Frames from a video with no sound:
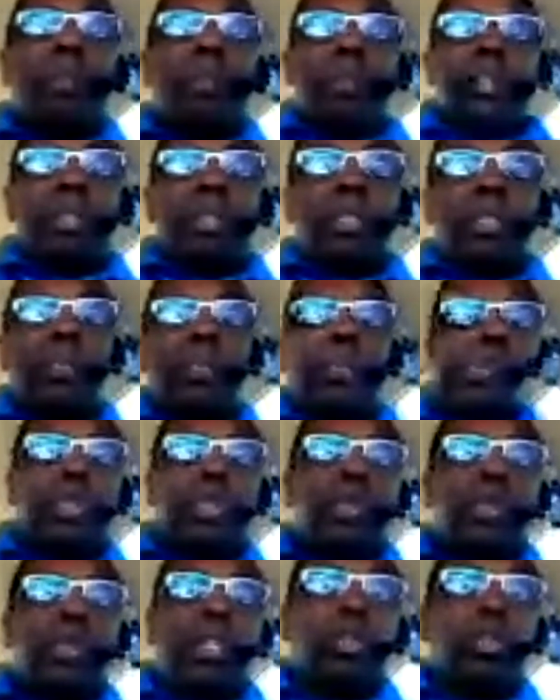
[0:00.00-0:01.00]
they're shipping something
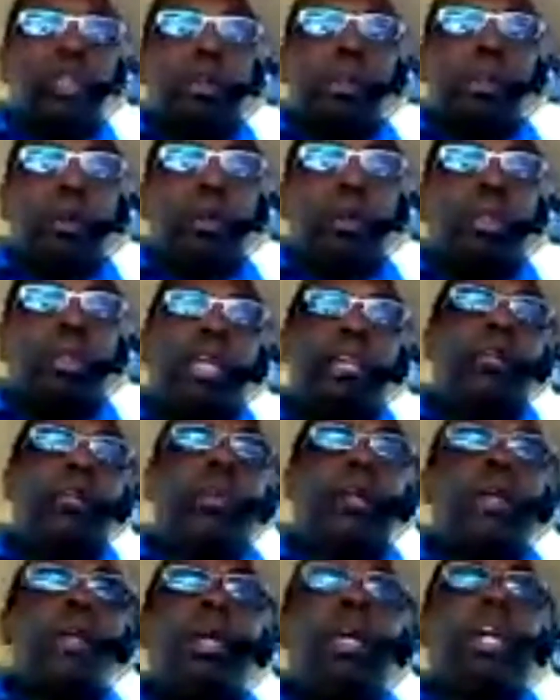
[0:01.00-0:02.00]
to you that you're supposed to either
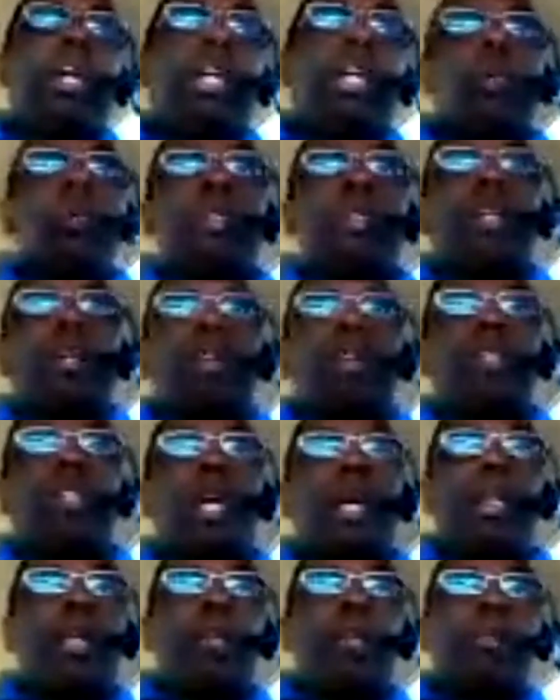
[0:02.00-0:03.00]
be using or
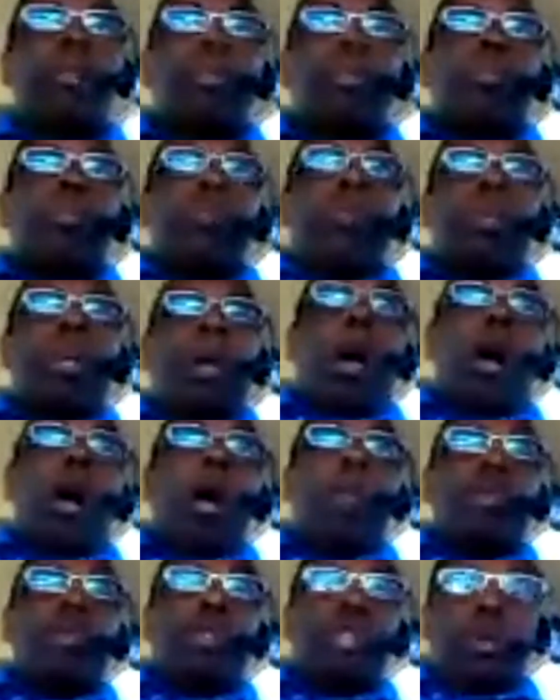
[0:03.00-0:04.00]
selling.
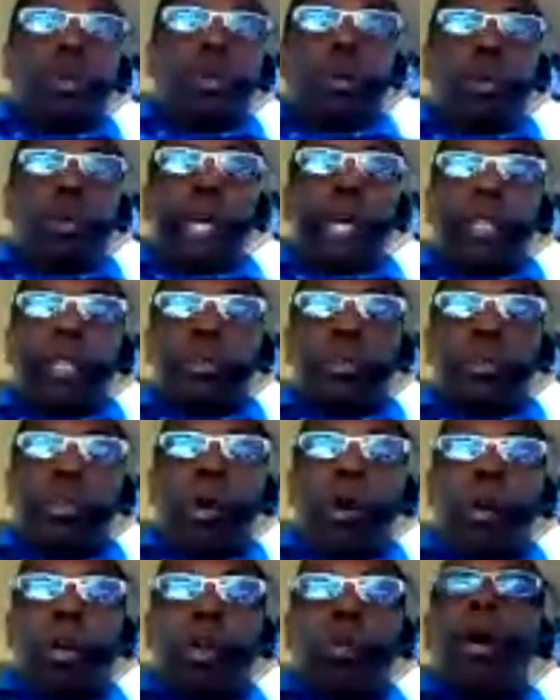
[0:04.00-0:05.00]
So that's what we
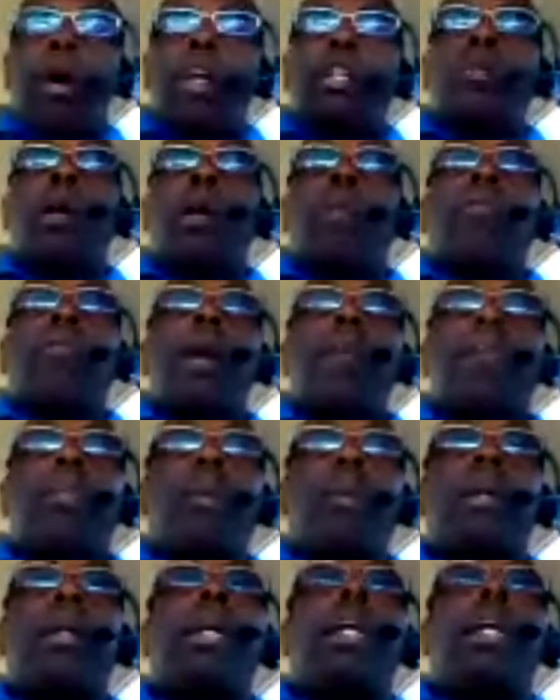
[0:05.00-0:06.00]
call a garage qualified, but
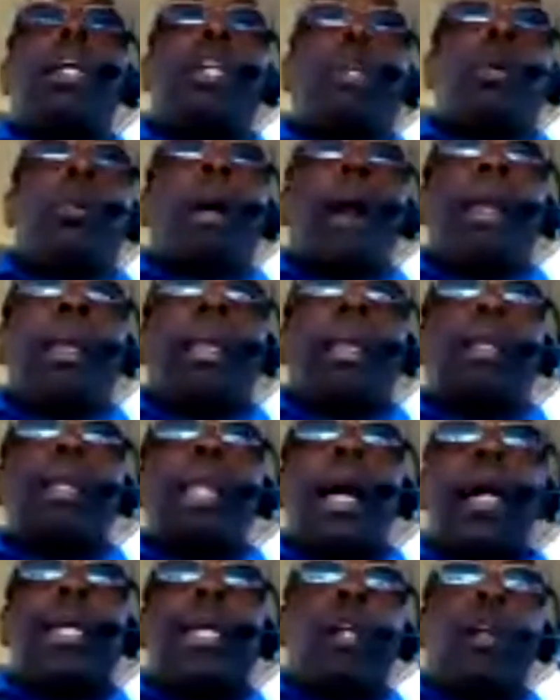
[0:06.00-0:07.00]
you're kind of
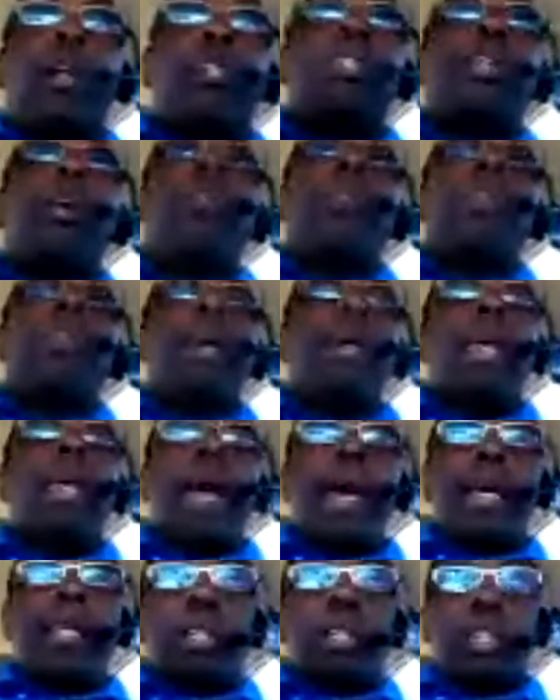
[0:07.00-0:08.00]
locking yourself in
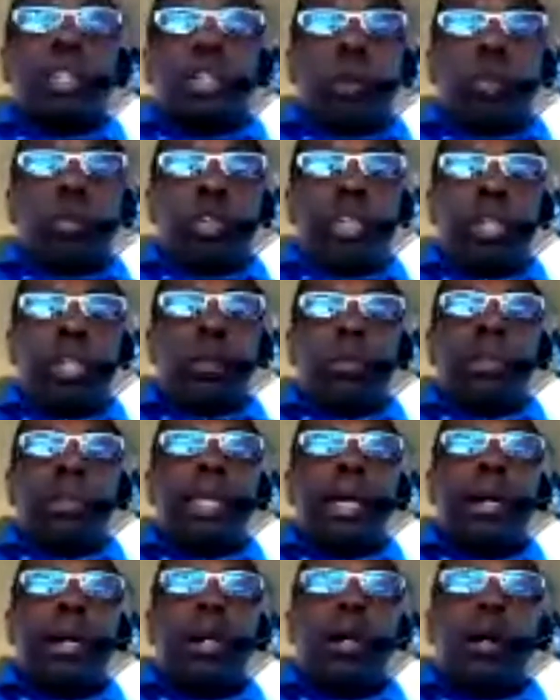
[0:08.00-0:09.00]
as an associate with
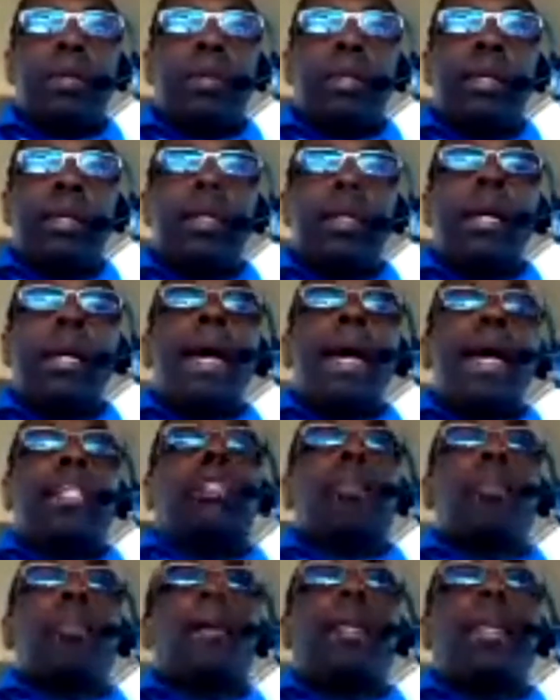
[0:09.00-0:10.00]
that company, as
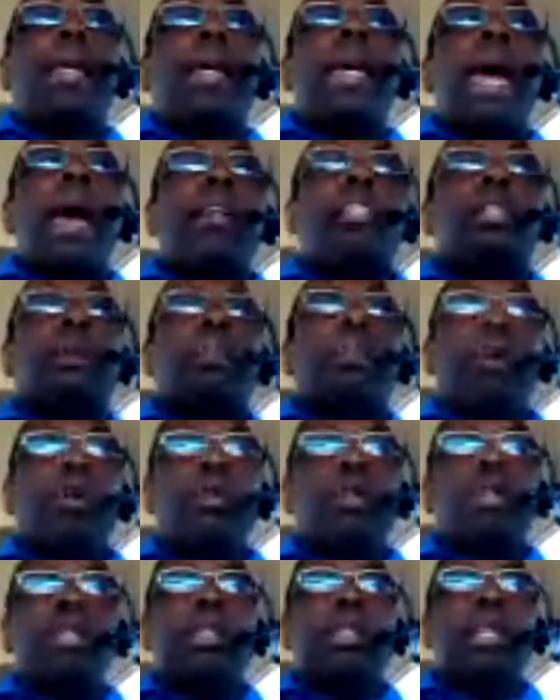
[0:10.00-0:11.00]
somebody that has to
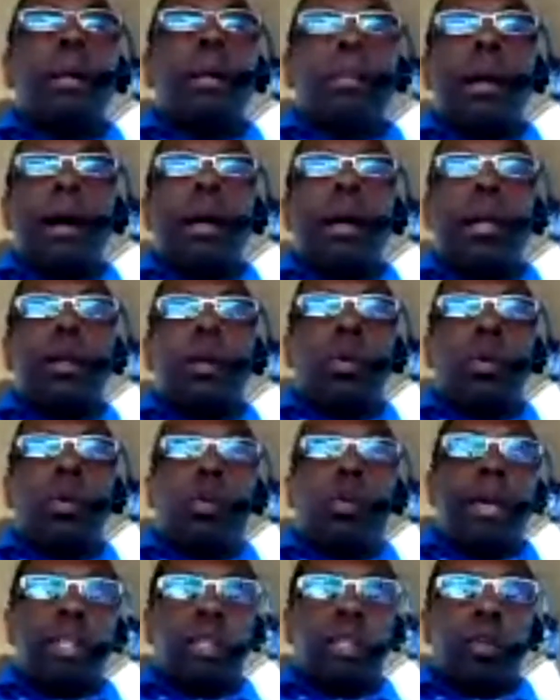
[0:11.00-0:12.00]
purchase that product or
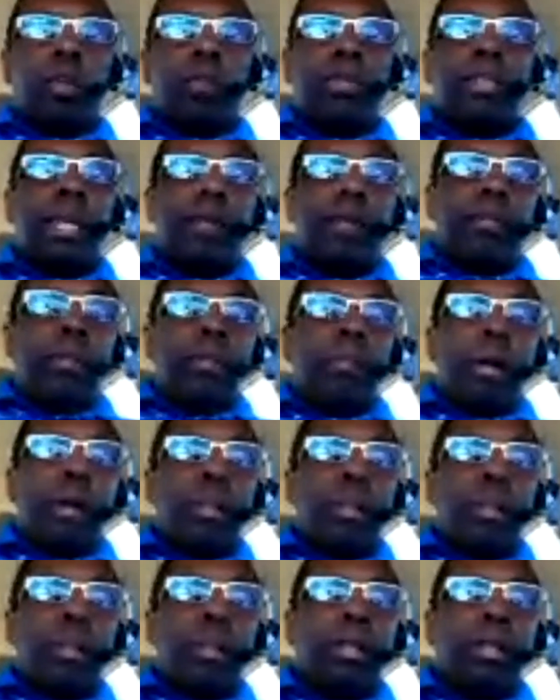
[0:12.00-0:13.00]
that service every month.